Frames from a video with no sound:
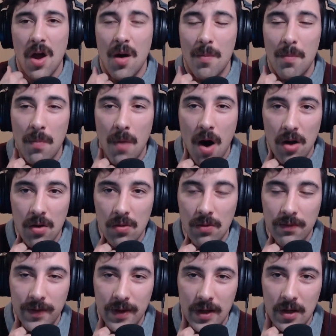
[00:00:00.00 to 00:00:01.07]

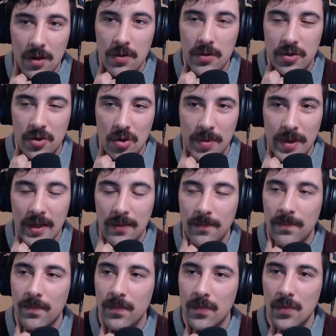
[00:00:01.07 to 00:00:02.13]
model video tubing,
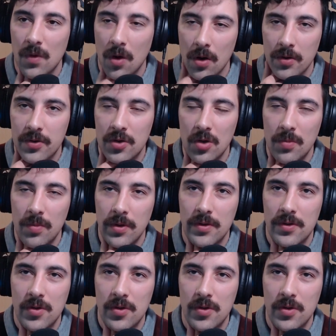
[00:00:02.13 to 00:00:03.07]
or tubing